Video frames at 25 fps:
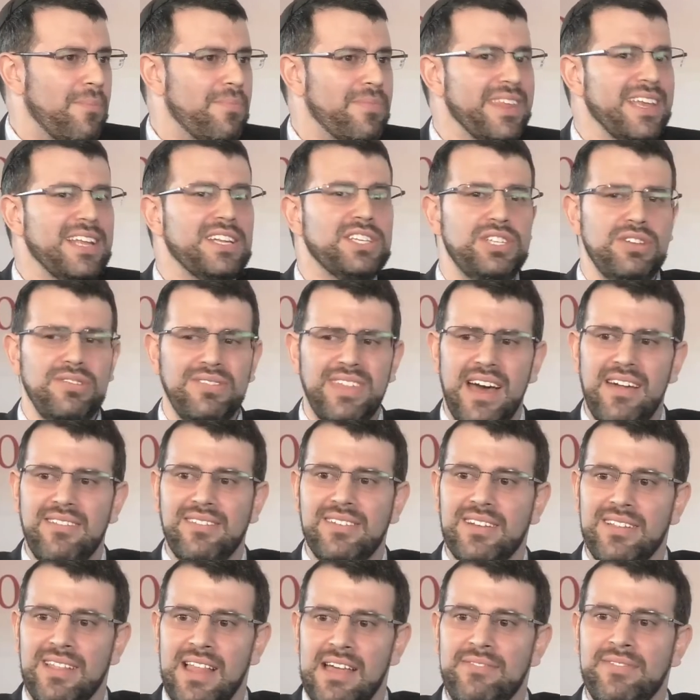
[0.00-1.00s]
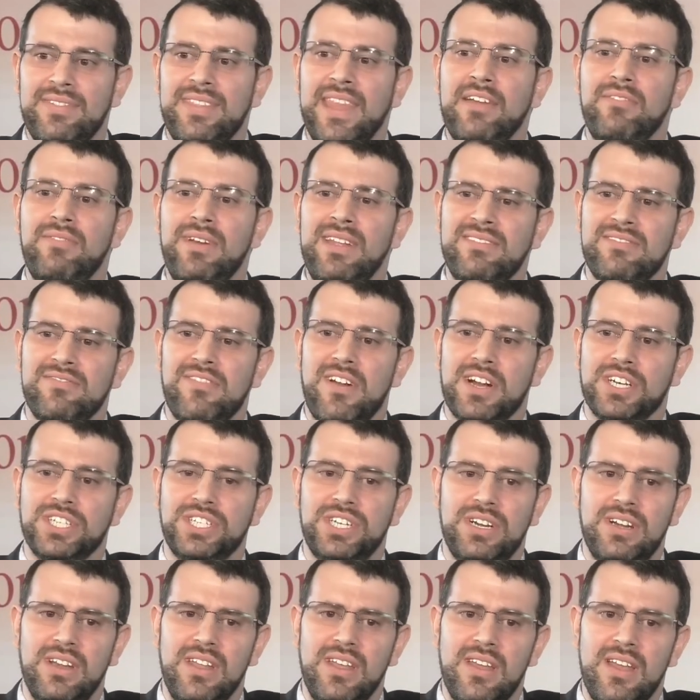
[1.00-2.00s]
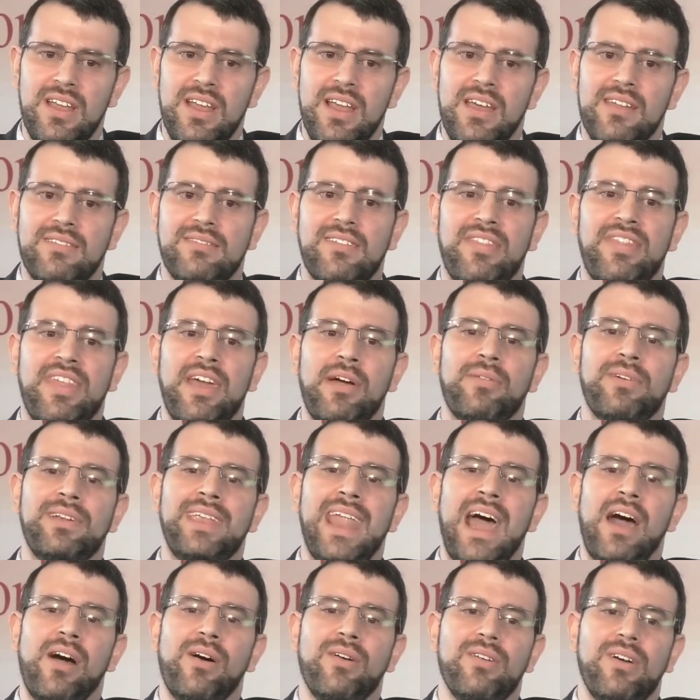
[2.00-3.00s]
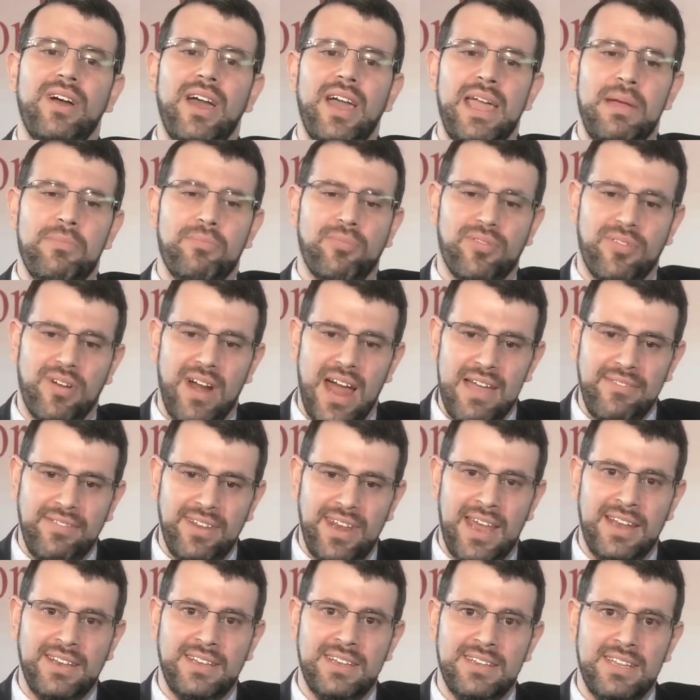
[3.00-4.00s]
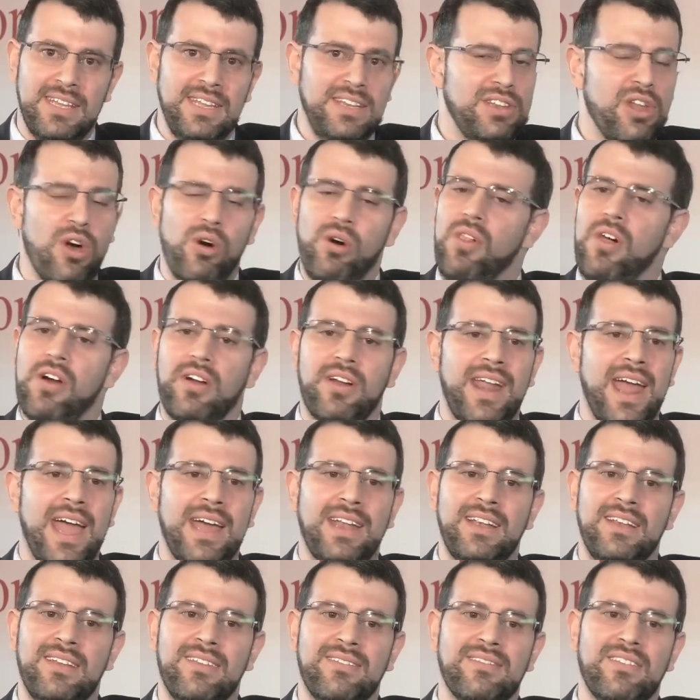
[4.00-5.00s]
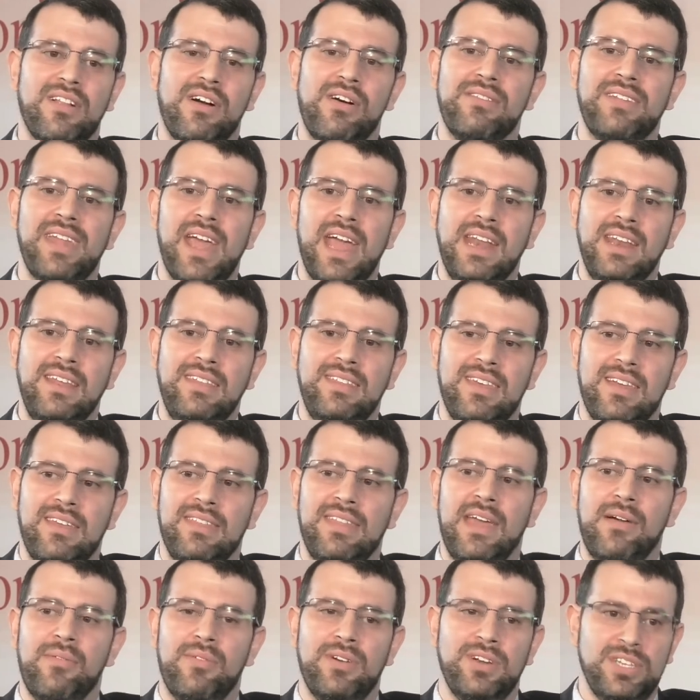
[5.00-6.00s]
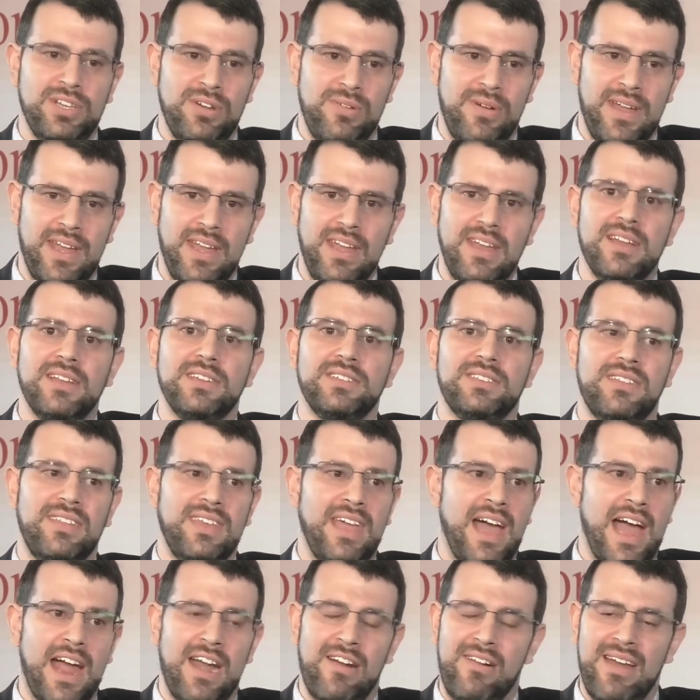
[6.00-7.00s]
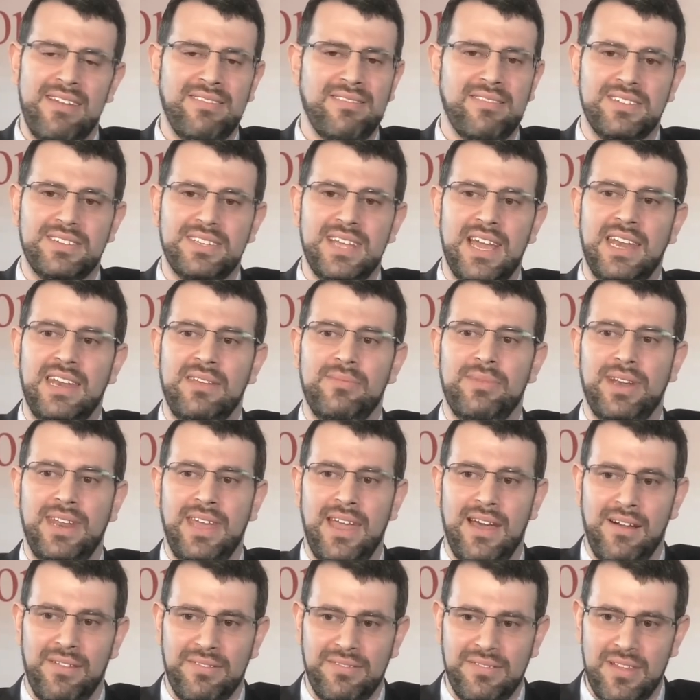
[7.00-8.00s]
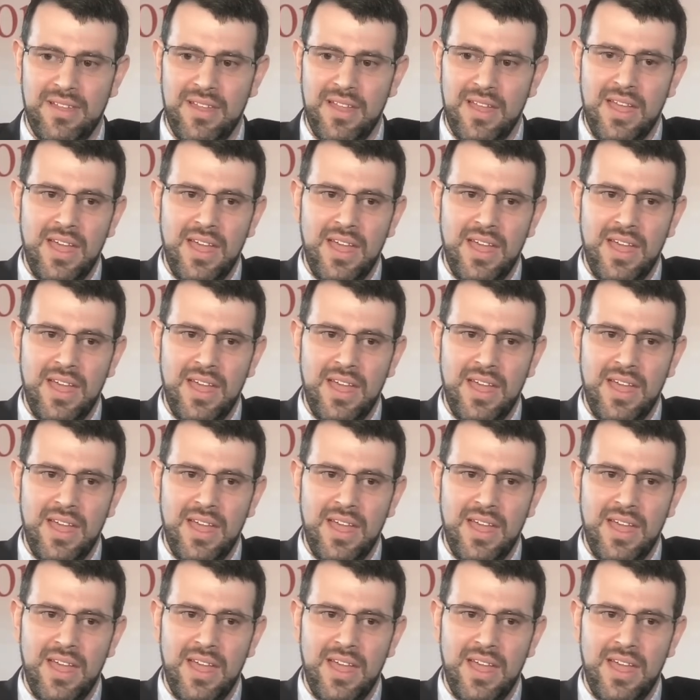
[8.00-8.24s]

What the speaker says: In 2011, they restructured, said they were now a private entity, no longer had to disclose anything they were doing to the IRS or to anybody else.